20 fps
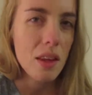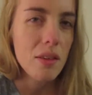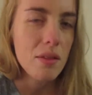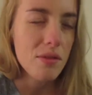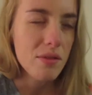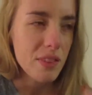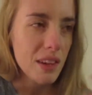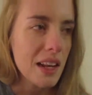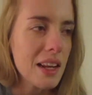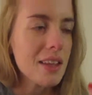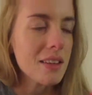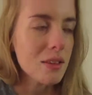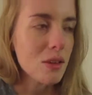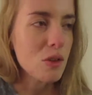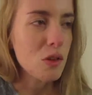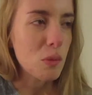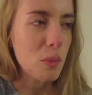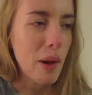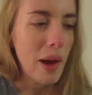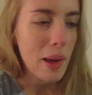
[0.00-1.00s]
feelings
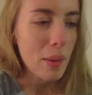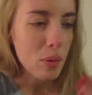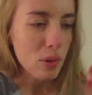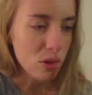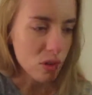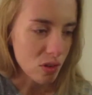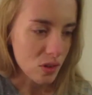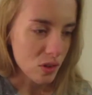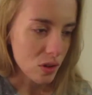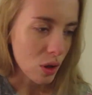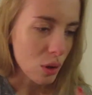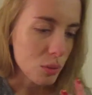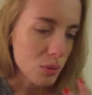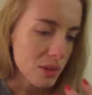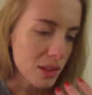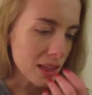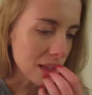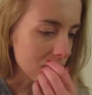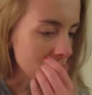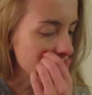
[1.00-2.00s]
onto paper and
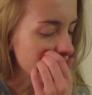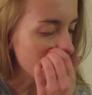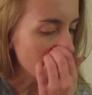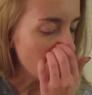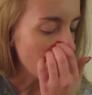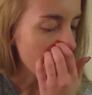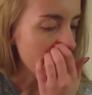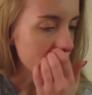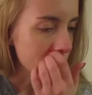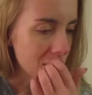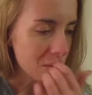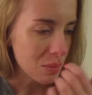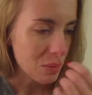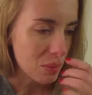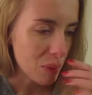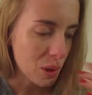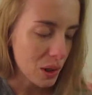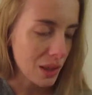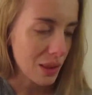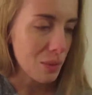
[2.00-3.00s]
sculpting the words and
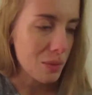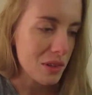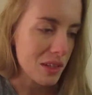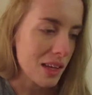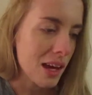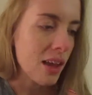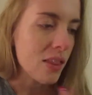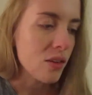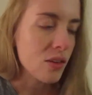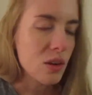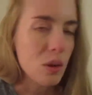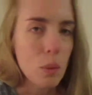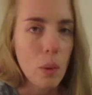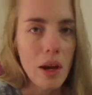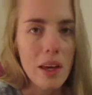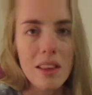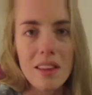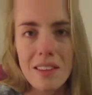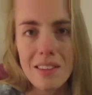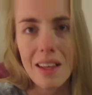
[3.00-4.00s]
putting them together in a
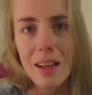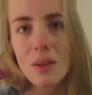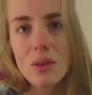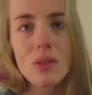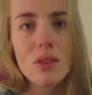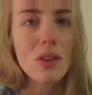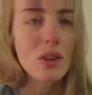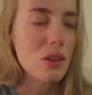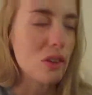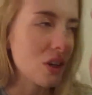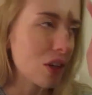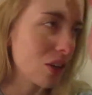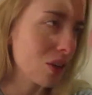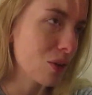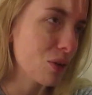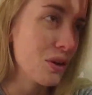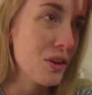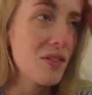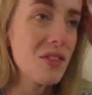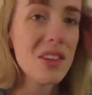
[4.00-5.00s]
way that sounds good
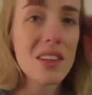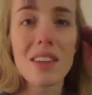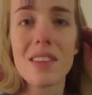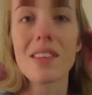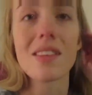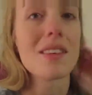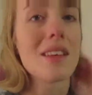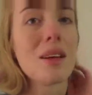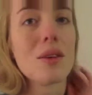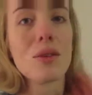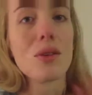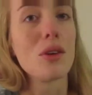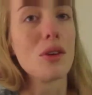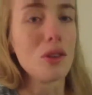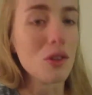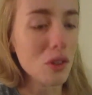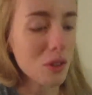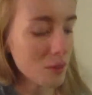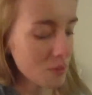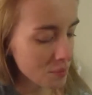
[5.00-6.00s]
or even doesn't sound
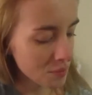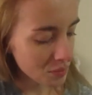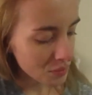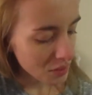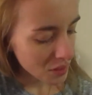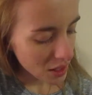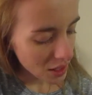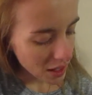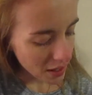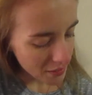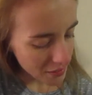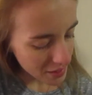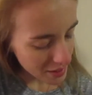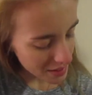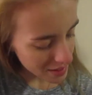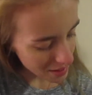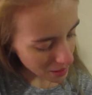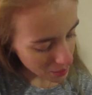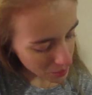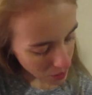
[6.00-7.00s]
good. And there's
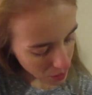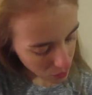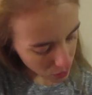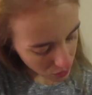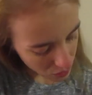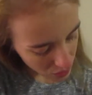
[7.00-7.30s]
some that were